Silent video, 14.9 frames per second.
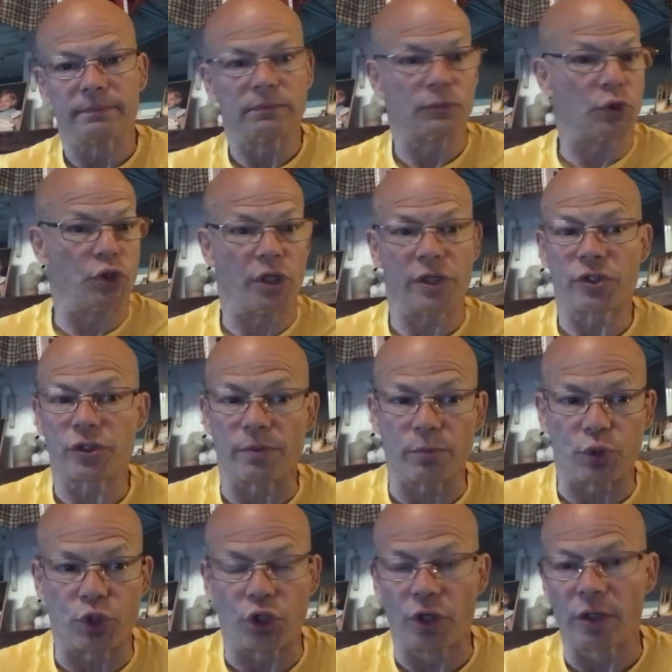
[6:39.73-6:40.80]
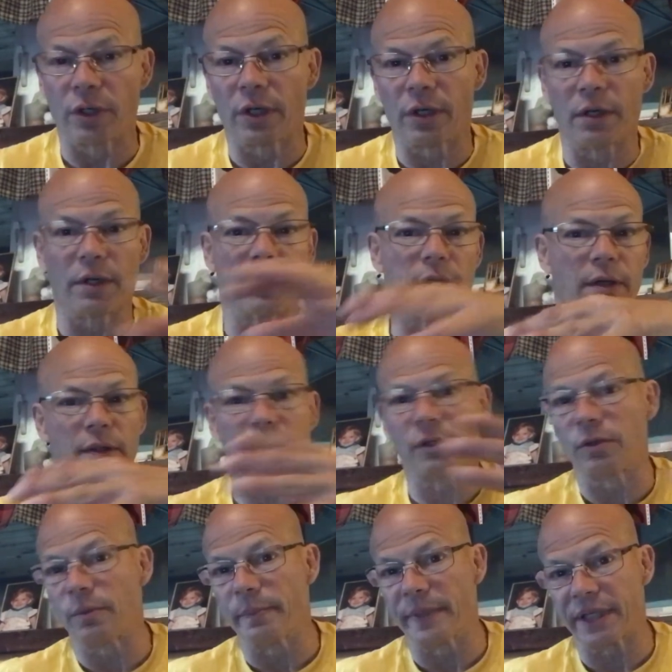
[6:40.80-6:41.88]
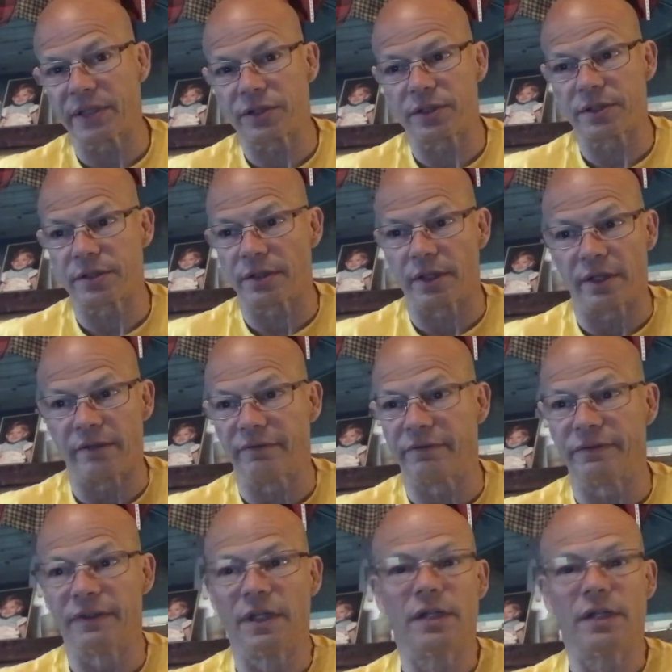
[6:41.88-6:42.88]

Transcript: just some sugar, a little mix of